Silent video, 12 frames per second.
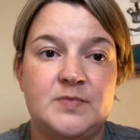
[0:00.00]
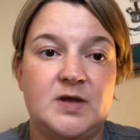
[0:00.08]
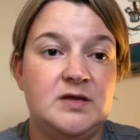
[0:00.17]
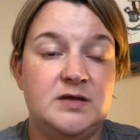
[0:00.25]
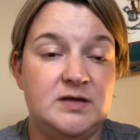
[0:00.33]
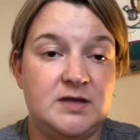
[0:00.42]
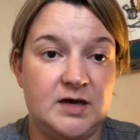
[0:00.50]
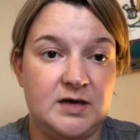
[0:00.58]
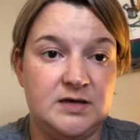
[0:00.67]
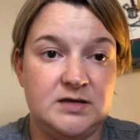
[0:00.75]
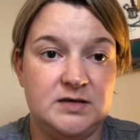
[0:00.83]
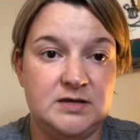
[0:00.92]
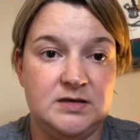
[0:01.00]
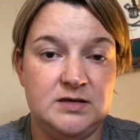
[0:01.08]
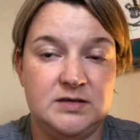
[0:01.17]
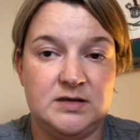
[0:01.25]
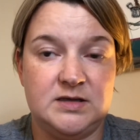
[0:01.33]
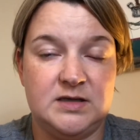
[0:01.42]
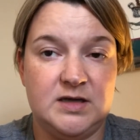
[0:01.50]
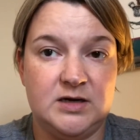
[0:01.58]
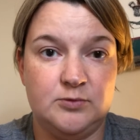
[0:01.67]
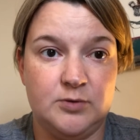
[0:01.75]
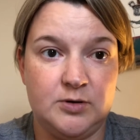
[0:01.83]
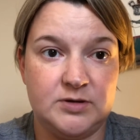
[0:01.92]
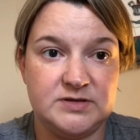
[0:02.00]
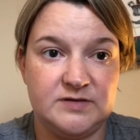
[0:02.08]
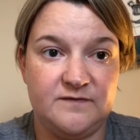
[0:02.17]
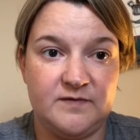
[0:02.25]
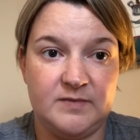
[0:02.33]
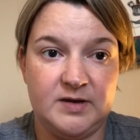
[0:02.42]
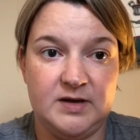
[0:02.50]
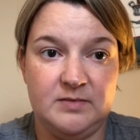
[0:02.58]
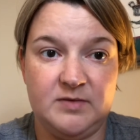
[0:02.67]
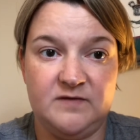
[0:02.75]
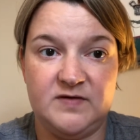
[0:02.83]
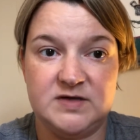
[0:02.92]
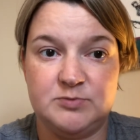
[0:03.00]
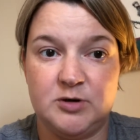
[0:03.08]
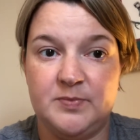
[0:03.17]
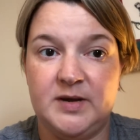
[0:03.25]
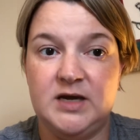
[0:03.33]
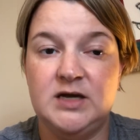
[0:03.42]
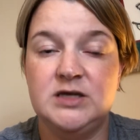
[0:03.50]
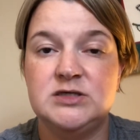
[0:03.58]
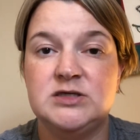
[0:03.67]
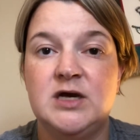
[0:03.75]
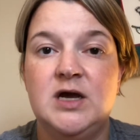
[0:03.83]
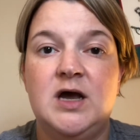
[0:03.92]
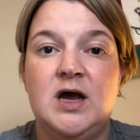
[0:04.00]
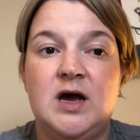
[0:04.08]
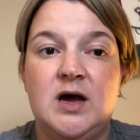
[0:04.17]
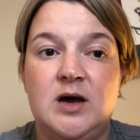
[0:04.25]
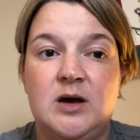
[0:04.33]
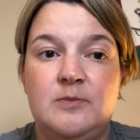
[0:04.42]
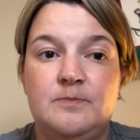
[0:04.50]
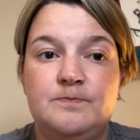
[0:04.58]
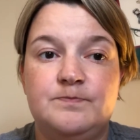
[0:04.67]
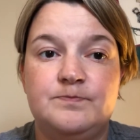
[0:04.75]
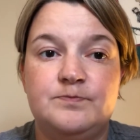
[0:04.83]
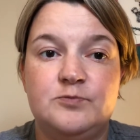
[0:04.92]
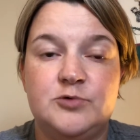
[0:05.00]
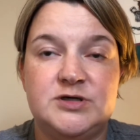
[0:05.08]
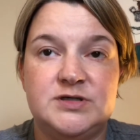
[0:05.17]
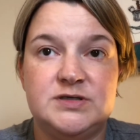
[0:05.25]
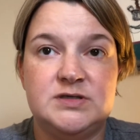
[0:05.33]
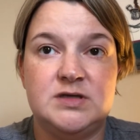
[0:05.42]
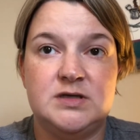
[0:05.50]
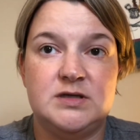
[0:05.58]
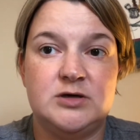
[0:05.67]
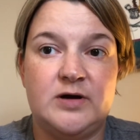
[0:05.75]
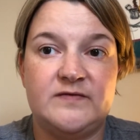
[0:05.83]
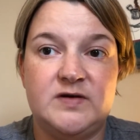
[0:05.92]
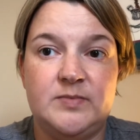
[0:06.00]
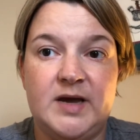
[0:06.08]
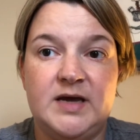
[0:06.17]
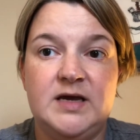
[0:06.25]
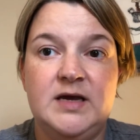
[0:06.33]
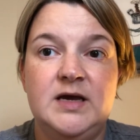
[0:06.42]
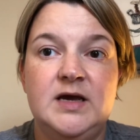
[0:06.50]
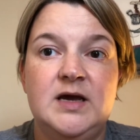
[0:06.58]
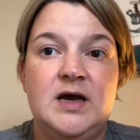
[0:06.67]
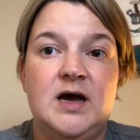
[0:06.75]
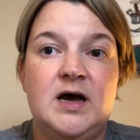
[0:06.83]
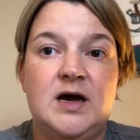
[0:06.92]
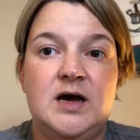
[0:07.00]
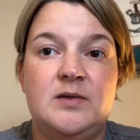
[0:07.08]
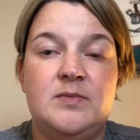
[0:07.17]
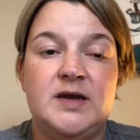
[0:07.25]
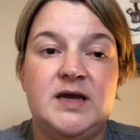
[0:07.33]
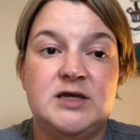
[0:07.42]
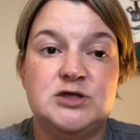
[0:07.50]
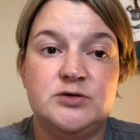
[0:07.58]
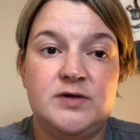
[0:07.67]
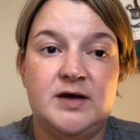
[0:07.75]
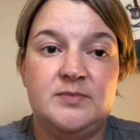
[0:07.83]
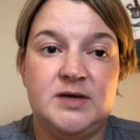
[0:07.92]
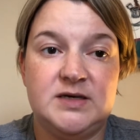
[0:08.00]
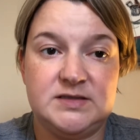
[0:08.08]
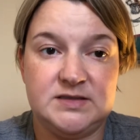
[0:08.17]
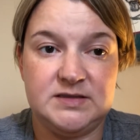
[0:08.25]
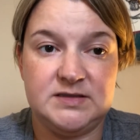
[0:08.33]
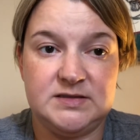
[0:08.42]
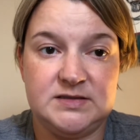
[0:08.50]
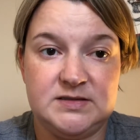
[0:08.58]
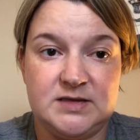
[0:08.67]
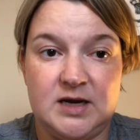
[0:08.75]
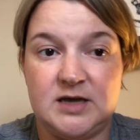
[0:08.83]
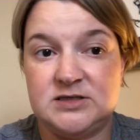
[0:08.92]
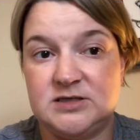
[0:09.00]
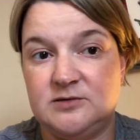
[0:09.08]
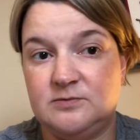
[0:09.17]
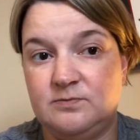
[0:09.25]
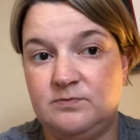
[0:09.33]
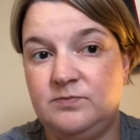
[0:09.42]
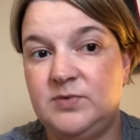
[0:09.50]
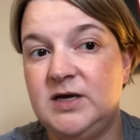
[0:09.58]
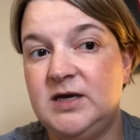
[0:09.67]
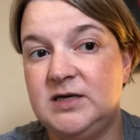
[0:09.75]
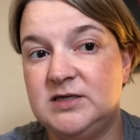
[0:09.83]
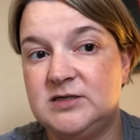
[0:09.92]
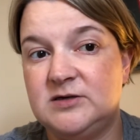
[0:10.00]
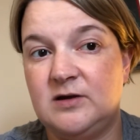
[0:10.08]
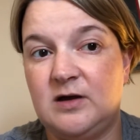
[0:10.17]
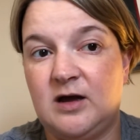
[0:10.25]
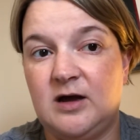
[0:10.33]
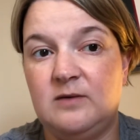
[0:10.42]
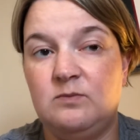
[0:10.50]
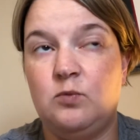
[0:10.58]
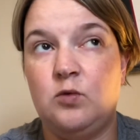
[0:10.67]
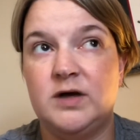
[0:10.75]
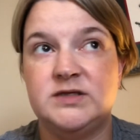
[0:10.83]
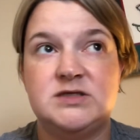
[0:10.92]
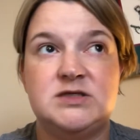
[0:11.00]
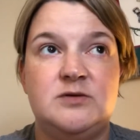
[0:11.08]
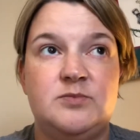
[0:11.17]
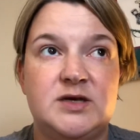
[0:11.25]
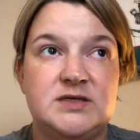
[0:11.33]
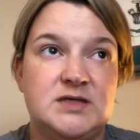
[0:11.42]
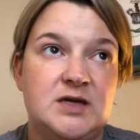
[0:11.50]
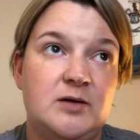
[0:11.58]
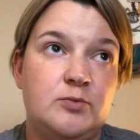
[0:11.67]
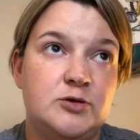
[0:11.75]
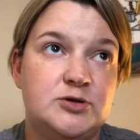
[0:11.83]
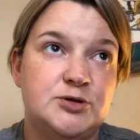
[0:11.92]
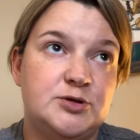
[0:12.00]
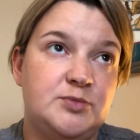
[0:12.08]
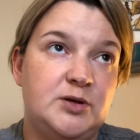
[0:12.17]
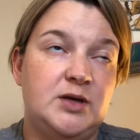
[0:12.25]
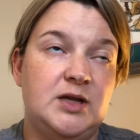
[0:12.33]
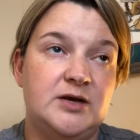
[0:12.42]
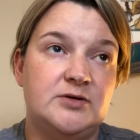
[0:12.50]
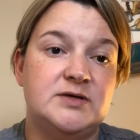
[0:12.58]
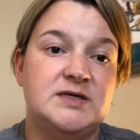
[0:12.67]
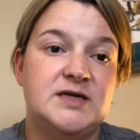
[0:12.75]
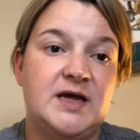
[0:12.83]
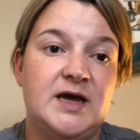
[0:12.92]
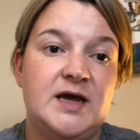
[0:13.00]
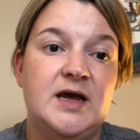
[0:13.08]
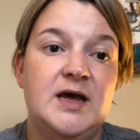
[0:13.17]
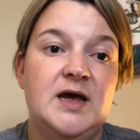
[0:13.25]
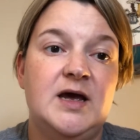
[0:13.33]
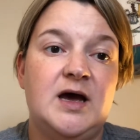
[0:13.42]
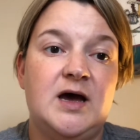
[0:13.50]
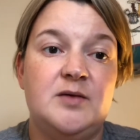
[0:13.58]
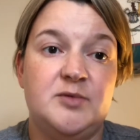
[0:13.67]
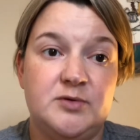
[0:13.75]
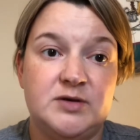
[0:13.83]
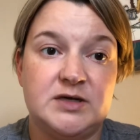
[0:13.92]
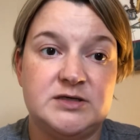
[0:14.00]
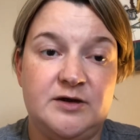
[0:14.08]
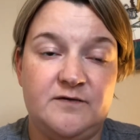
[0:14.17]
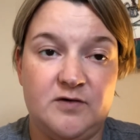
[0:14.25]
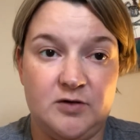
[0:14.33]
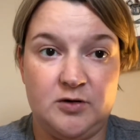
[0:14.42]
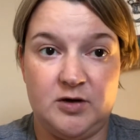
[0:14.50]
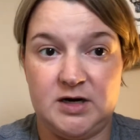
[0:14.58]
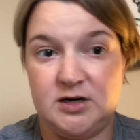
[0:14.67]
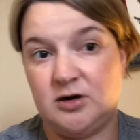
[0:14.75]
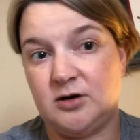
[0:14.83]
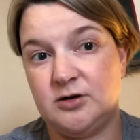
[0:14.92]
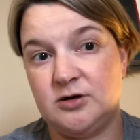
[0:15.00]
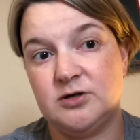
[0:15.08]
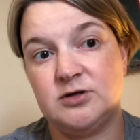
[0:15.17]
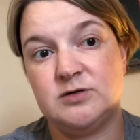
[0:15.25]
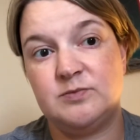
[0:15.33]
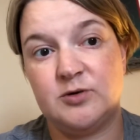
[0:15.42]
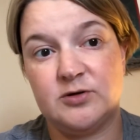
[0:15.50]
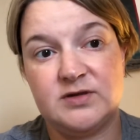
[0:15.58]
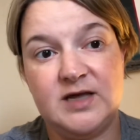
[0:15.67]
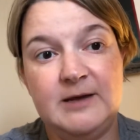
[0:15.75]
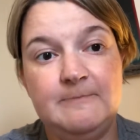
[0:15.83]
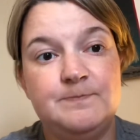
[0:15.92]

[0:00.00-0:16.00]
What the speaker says: that they requested from my Facebook page, which is the Crafty Maggie. I can't show that because it is a custom piece. Once she picks it up, which should be later today, it was actually for her granddaughter's birthday,